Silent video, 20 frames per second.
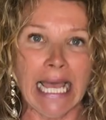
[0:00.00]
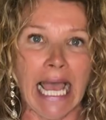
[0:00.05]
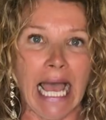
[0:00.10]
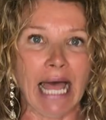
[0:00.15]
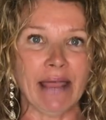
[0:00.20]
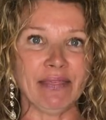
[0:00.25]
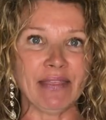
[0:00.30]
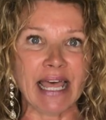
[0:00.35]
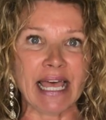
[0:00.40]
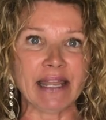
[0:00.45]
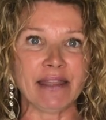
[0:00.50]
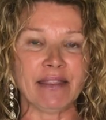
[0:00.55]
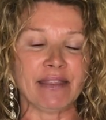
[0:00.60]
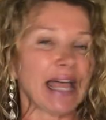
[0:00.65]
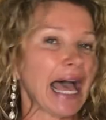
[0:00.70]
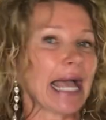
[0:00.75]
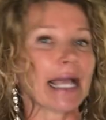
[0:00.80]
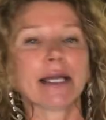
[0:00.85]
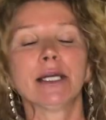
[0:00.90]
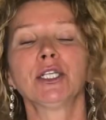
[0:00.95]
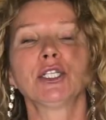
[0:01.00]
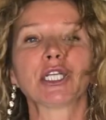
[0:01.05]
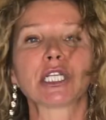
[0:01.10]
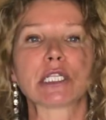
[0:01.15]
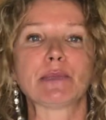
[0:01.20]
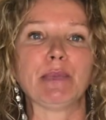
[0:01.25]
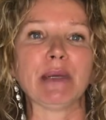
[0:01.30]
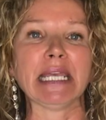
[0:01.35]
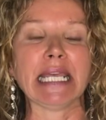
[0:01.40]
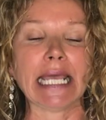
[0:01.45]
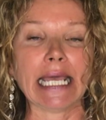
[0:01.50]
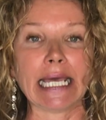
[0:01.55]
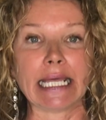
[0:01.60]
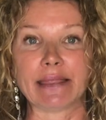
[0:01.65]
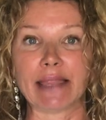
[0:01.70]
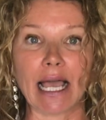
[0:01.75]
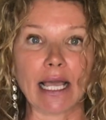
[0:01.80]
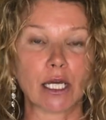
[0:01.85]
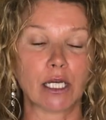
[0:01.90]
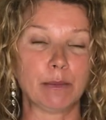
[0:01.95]
And then that can just be it.
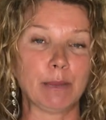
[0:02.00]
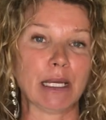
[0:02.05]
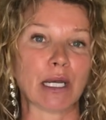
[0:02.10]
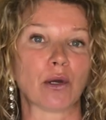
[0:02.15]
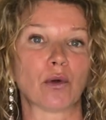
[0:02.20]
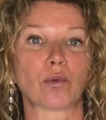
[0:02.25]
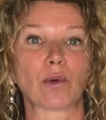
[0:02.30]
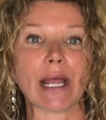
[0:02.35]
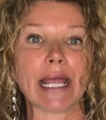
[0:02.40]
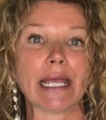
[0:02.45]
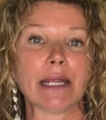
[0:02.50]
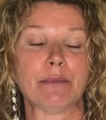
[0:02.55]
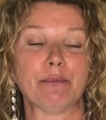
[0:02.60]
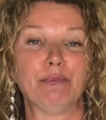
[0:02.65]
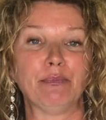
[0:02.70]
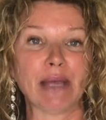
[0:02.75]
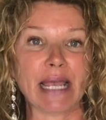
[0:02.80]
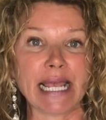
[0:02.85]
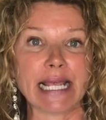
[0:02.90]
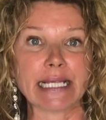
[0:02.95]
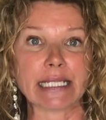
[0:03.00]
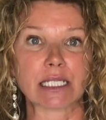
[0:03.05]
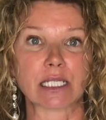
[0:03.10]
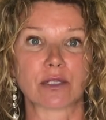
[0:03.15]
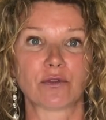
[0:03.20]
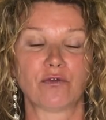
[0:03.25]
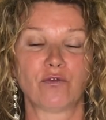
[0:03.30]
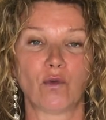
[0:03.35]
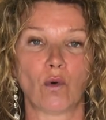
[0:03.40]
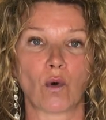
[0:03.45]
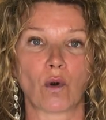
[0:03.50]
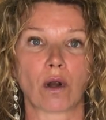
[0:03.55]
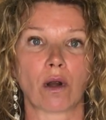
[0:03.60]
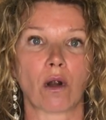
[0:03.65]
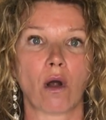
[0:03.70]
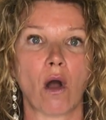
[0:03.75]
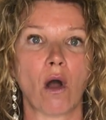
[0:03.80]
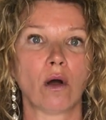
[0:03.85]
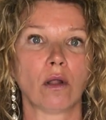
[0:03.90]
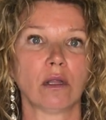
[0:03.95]
That could be a great base for
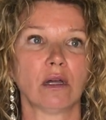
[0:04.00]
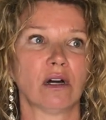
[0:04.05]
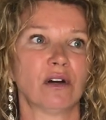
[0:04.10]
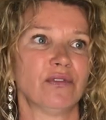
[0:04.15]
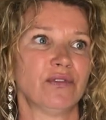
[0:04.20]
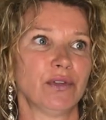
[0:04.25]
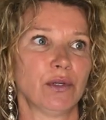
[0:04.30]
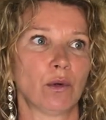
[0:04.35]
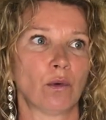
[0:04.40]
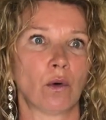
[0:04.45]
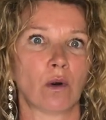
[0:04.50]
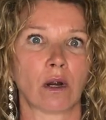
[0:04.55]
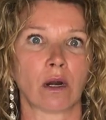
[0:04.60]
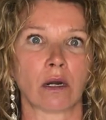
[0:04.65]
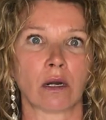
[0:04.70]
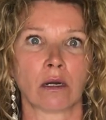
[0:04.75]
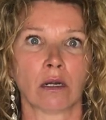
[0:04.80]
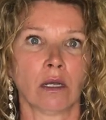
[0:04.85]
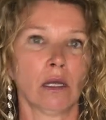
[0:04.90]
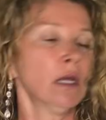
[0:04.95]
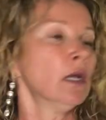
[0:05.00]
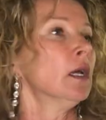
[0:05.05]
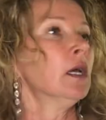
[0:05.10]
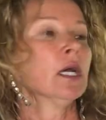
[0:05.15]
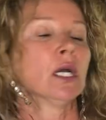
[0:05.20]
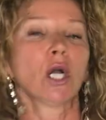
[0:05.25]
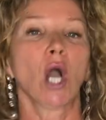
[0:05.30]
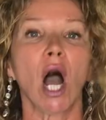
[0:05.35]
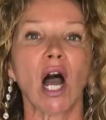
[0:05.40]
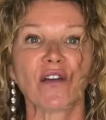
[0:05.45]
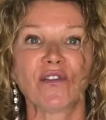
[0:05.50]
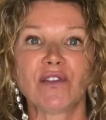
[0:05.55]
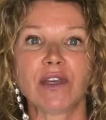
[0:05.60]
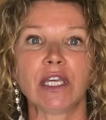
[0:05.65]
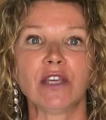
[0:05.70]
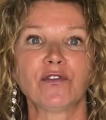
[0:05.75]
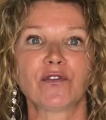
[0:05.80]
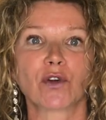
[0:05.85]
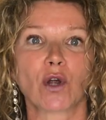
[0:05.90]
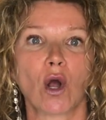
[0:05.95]
all of your
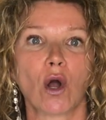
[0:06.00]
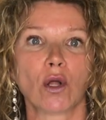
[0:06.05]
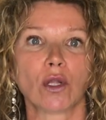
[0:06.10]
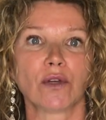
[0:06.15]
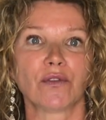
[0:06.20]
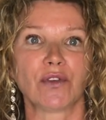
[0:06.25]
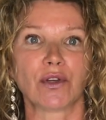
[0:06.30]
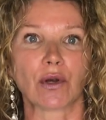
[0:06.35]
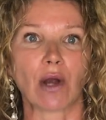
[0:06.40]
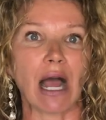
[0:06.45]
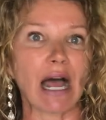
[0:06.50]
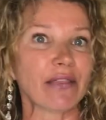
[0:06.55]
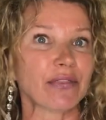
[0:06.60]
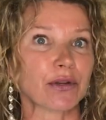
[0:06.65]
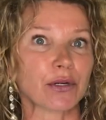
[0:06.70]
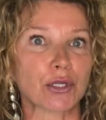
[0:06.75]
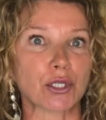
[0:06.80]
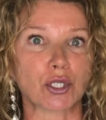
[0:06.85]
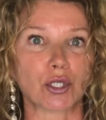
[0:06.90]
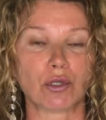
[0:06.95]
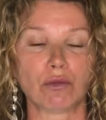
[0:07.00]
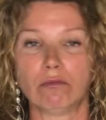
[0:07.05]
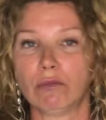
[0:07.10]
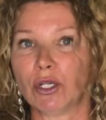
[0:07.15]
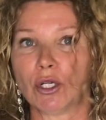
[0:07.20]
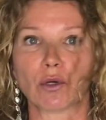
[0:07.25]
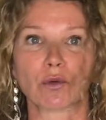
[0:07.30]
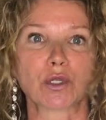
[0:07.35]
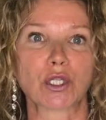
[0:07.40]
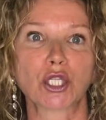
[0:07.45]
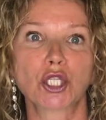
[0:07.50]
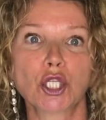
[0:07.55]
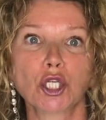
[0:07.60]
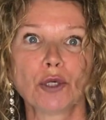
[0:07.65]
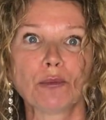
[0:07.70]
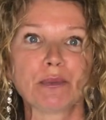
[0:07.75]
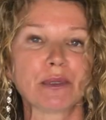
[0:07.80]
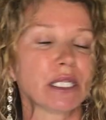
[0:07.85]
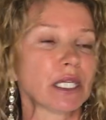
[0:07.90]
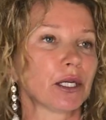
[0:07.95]
coffee, for all of your other,
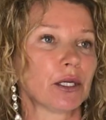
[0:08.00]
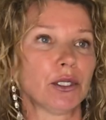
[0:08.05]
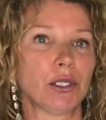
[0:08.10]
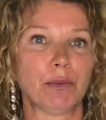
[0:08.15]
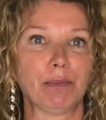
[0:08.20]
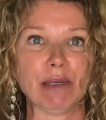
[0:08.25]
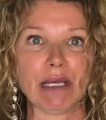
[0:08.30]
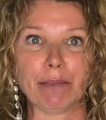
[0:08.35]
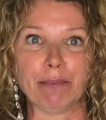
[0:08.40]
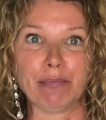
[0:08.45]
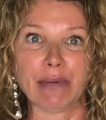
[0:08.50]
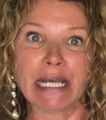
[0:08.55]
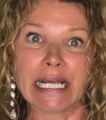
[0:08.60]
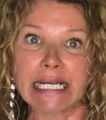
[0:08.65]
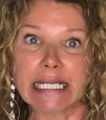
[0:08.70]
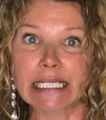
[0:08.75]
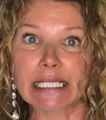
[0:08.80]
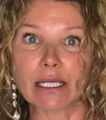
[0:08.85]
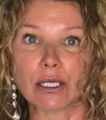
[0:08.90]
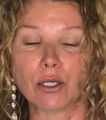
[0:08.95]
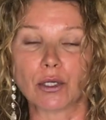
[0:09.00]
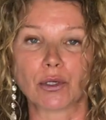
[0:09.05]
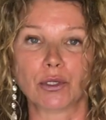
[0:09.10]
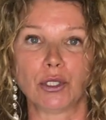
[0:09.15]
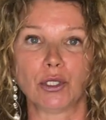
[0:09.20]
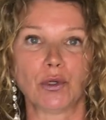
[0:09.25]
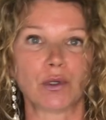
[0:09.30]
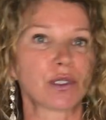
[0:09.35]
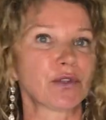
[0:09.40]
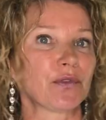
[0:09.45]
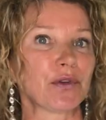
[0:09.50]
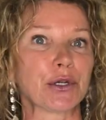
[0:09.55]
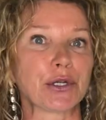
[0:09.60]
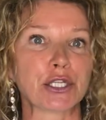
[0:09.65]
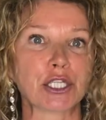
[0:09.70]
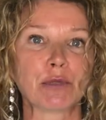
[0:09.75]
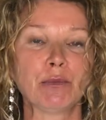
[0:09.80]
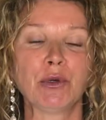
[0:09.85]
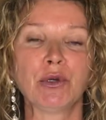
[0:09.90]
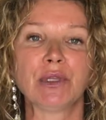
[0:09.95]
soups. It can be a base that you can use for your
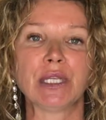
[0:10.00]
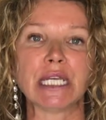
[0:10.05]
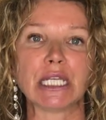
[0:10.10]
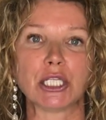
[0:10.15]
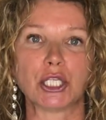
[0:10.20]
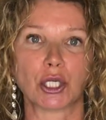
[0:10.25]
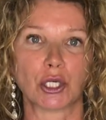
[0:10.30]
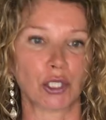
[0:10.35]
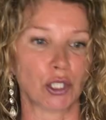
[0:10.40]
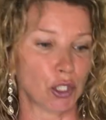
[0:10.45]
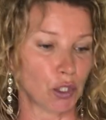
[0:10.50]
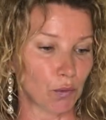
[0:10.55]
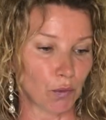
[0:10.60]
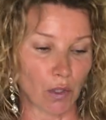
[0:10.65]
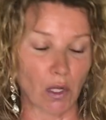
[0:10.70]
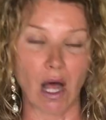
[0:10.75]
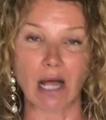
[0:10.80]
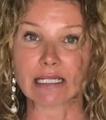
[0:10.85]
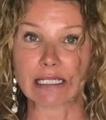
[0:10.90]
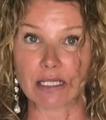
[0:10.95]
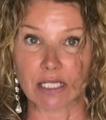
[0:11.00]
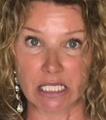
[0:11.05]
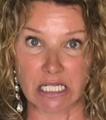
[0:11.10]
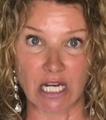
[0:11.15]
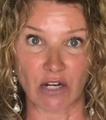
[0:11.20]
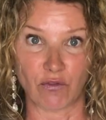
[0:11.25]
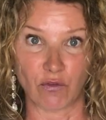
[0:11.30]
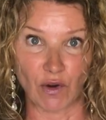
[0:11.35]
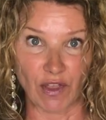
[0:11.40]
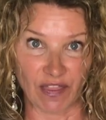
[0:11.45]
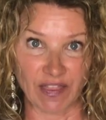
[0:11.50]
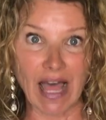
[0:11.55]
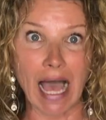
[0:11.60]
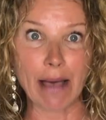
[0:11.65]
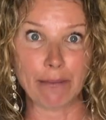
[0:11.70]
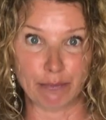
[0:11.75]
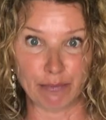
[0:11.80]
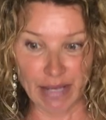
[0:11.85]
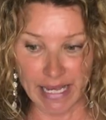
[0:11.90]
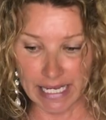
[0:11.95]
smoothies. You can do lots of stuff with
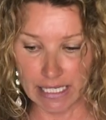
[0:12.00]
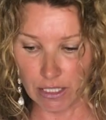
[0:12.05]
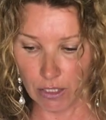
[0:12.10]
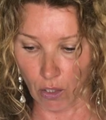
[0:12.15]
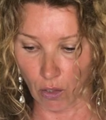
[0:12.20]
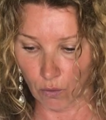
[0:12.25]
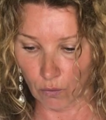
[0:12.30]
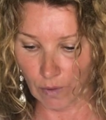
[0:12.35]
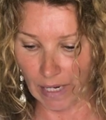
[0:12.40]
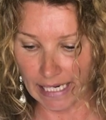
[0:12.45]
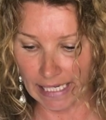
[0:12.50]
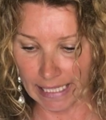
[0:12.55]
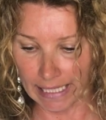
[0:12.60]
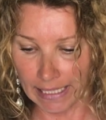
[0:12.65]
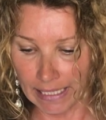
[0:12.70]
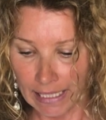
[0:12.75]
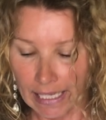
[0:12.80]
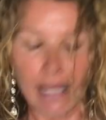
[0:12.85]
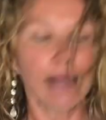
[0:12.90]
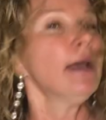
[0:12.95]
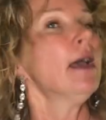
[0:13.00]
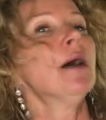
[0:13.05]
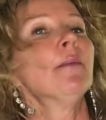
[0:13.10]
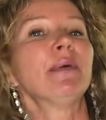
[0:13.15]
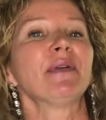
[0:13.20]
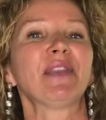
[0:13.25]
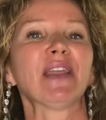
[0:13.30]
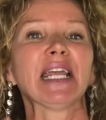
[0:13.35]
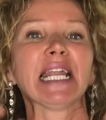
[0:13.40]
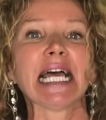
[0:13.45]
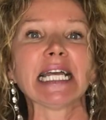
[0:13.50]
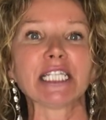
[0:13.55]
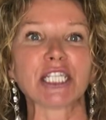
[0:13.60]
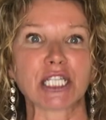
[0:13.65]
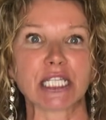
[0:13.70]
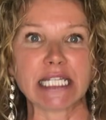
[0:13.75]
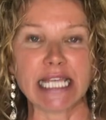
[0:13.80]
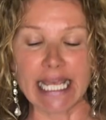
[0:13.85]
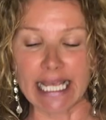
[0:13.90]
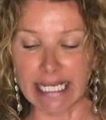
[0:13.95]
that base already. But then I
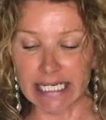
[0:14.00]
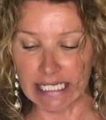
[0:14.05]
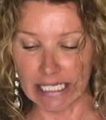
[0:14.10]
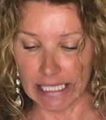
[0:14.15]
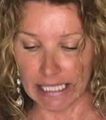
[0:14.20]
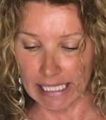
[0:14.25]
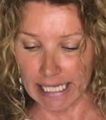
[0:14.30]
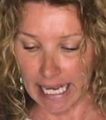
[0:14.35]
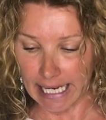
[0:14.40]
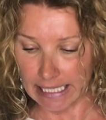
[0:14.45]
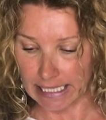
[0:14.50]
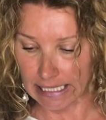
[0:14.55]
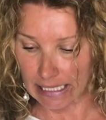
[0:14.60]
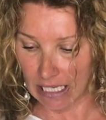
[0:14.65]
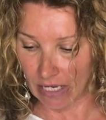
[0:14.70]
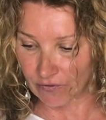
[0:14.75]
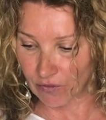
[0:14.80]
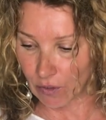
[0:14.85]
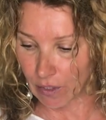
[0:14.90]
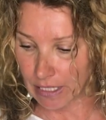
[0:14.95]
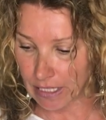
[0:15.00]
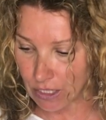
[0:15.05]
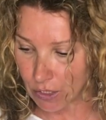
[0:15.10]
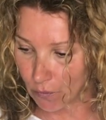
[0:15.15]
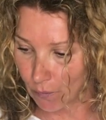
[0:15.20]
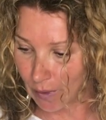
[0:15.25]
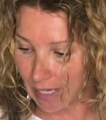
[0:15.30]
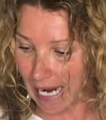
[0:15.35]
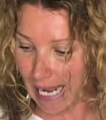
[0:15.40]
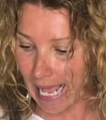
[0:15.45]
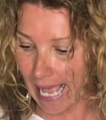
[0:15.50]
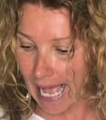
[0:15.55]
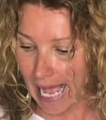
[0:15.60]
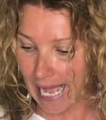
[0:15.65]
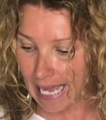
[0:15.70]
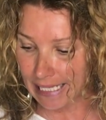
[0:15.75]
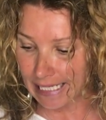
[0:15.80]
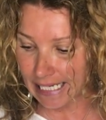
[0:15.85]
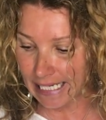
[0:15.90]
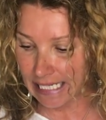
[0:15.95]
just take it to the next level. And so what I
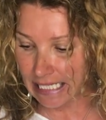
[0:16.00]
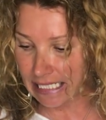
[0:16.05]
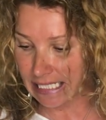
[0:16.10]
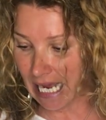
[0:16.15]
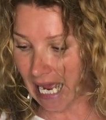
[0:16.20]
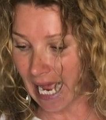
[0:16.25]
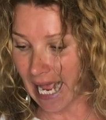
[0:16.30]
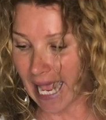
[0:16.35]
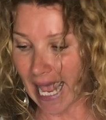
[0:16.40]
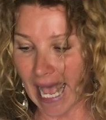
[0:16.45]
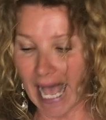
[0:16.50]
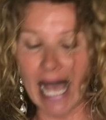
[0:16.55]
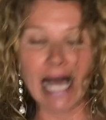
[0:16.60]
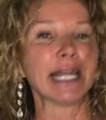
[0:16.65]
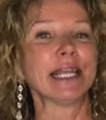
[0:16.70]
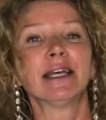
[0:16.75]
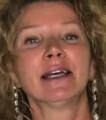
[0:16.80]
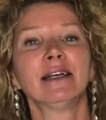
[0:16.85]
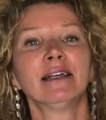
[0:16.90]
add is I add